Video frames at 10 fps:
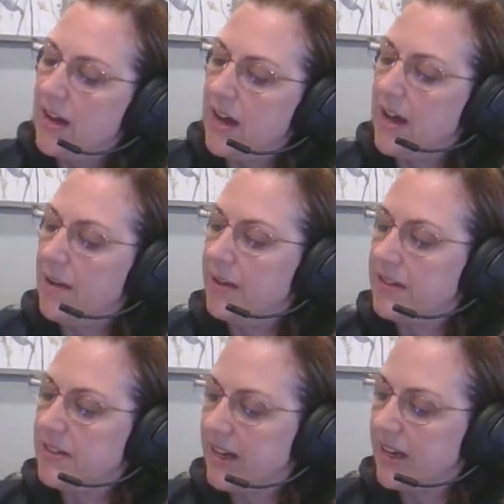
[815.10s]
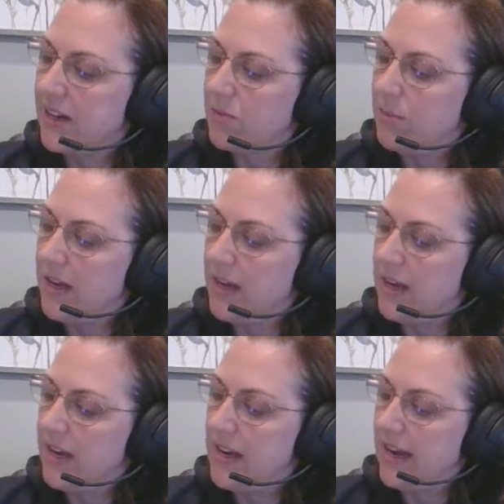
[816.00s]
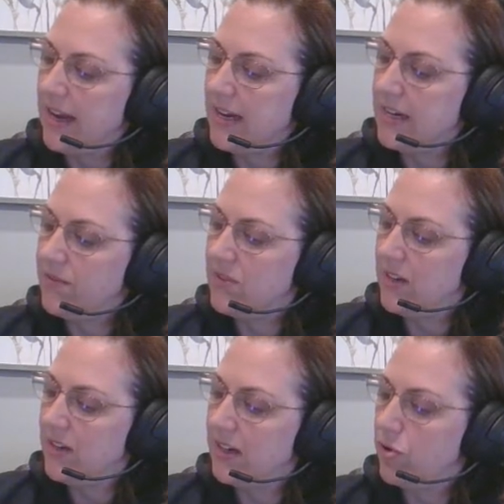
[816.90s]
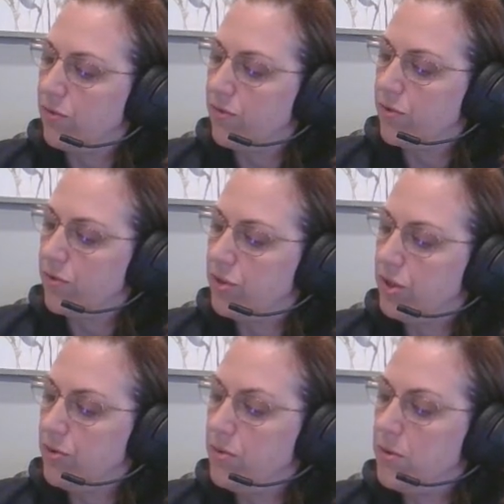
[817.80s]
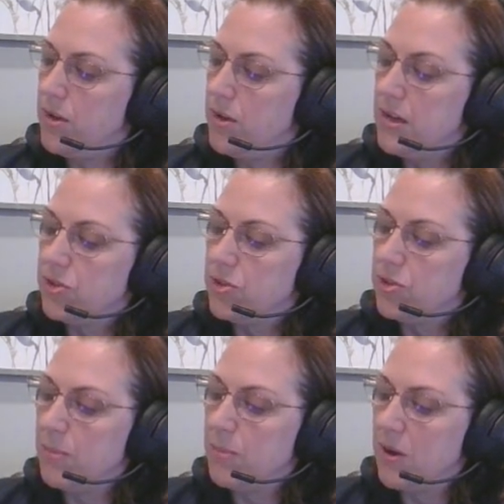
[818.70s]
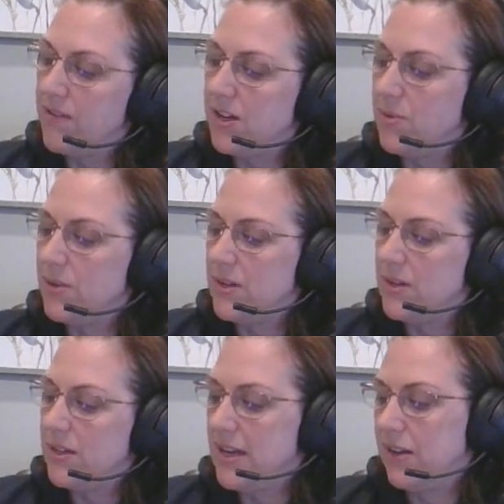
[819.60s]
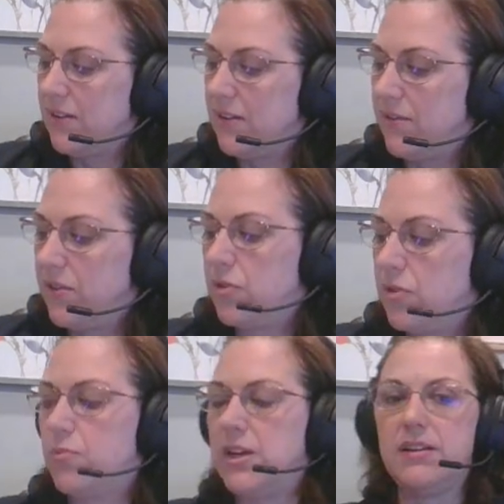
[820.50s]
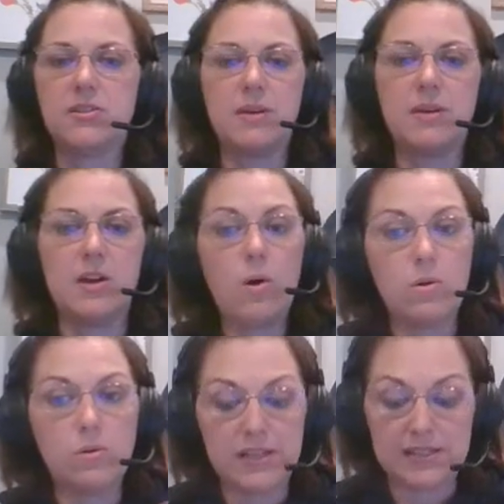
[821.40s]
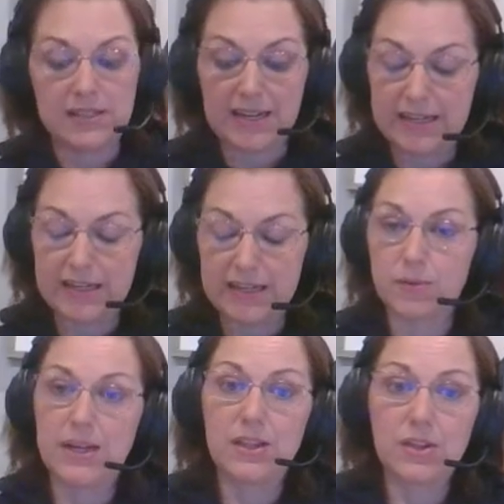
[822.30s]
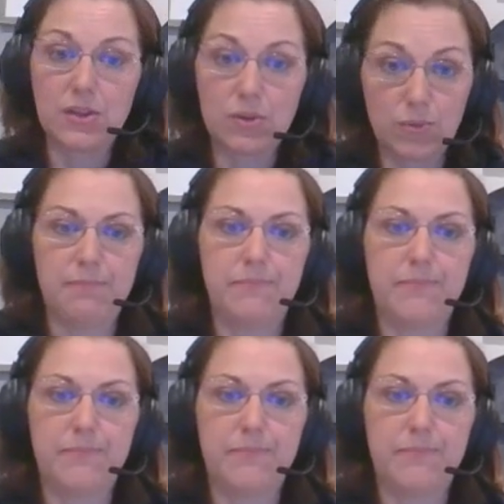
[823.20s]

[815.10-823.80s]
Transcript: Um, let's see, that gives me negative six over two. So my y-value is negative three. So my hole is at negative three, three.